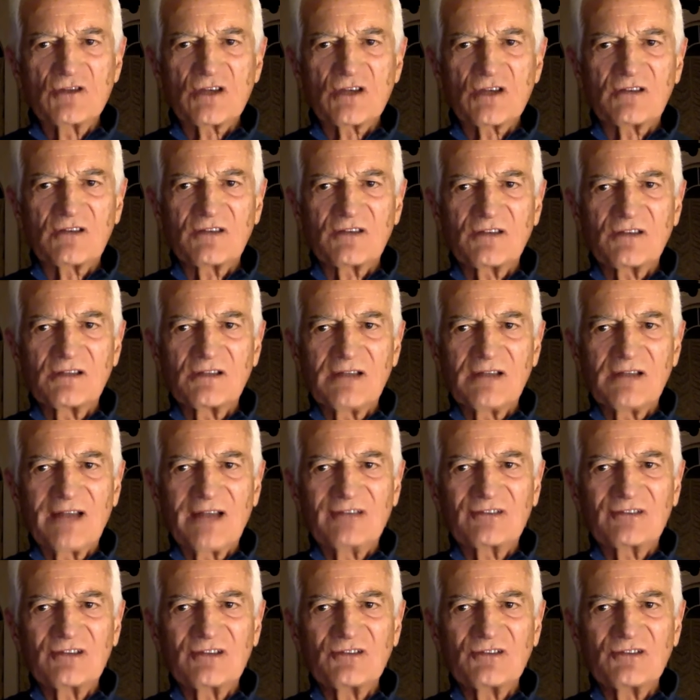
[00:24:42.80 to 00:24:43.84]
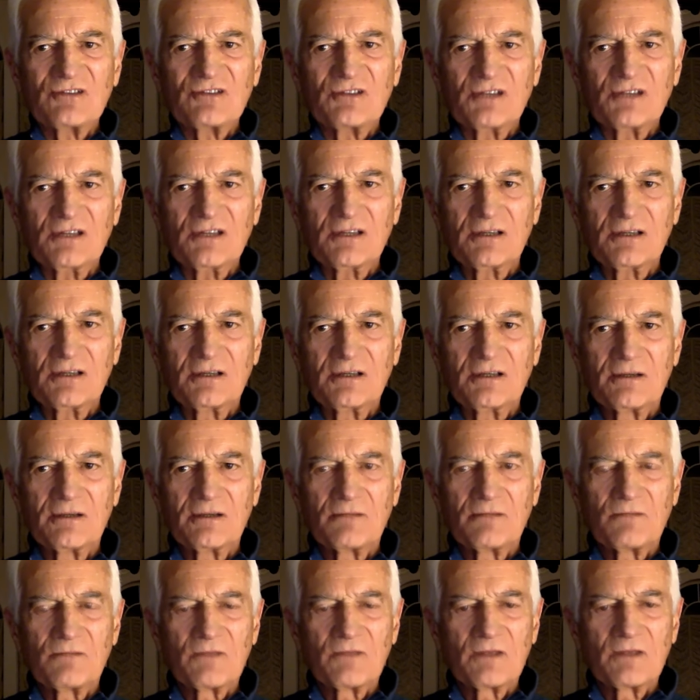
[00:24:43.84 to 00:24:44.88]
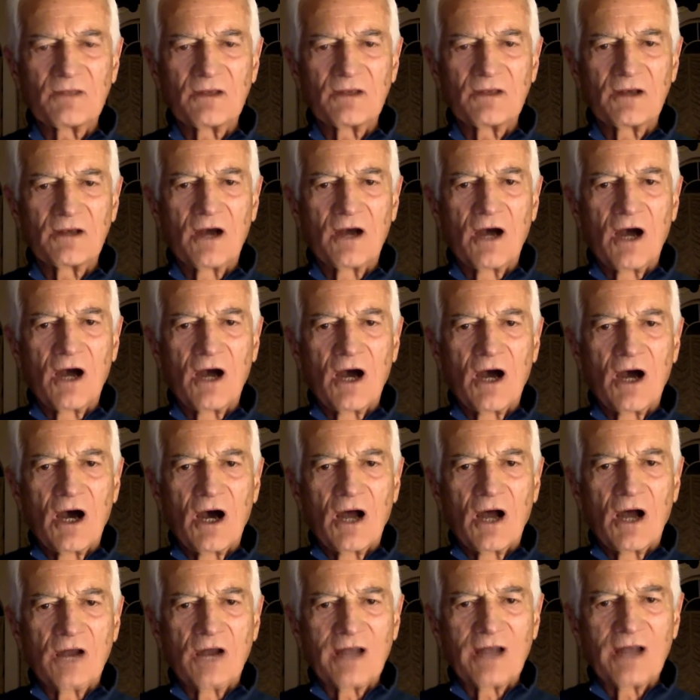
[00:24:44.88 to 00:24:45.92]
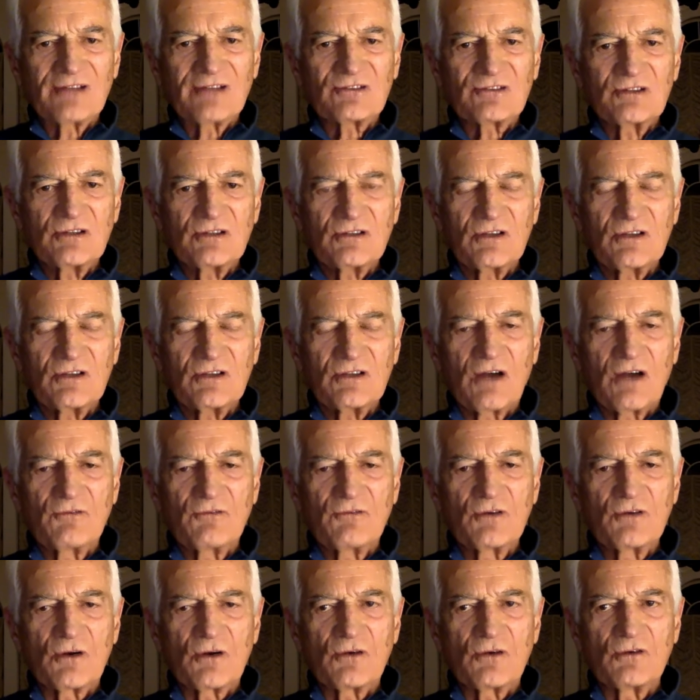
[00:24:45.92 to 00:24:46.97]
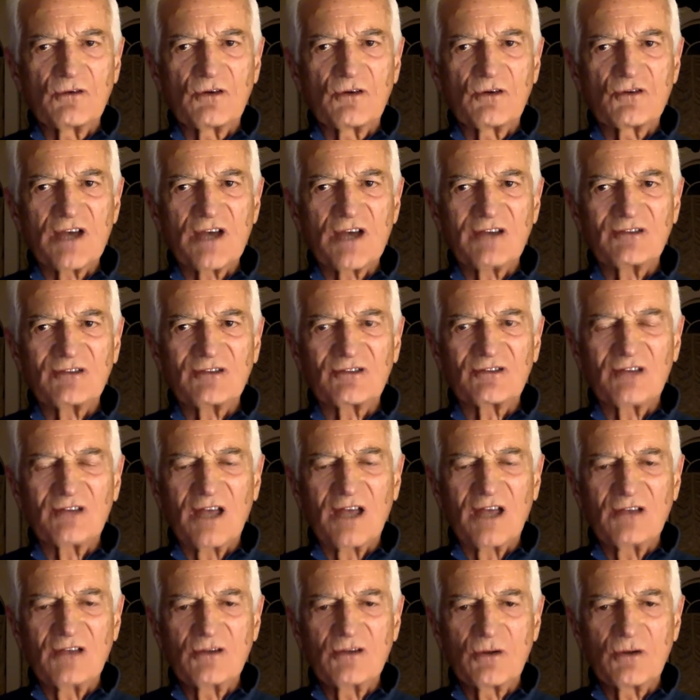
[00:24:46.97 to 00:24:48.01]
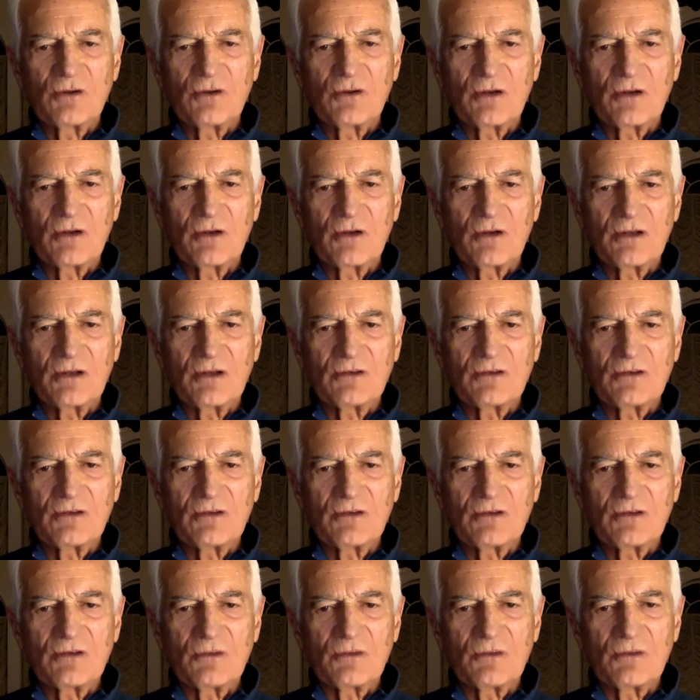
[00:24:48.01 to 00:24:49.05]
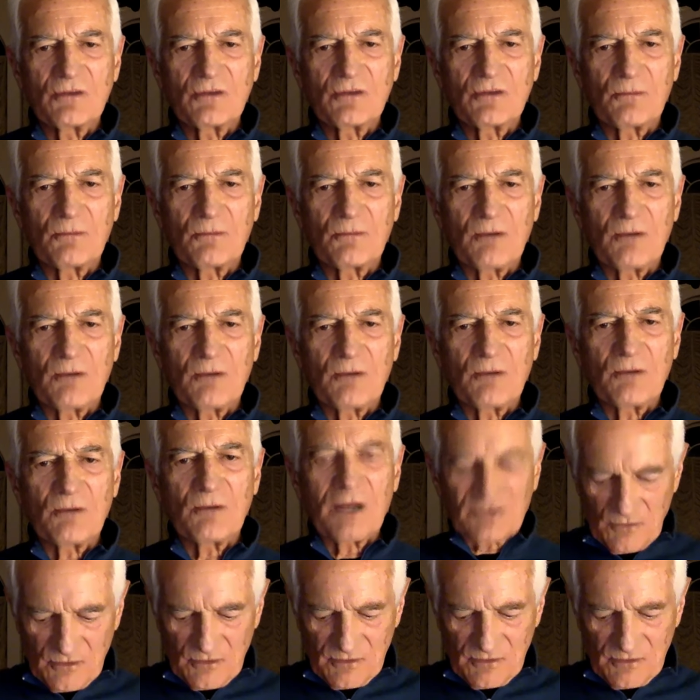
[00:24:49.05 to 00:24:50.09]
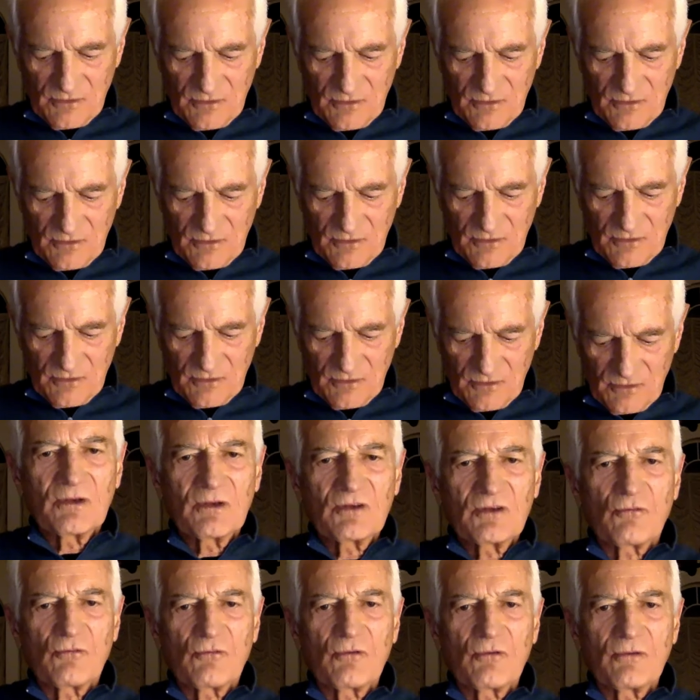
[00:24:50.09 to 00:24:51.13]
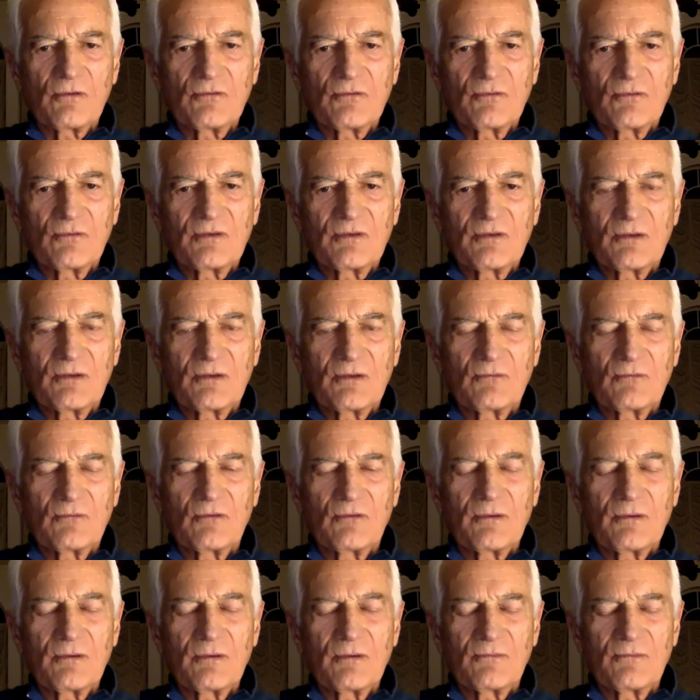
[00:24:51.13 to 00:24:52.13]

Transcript: And then just let the elasticity, elasticity of your, your chest and your interproximal uh, inter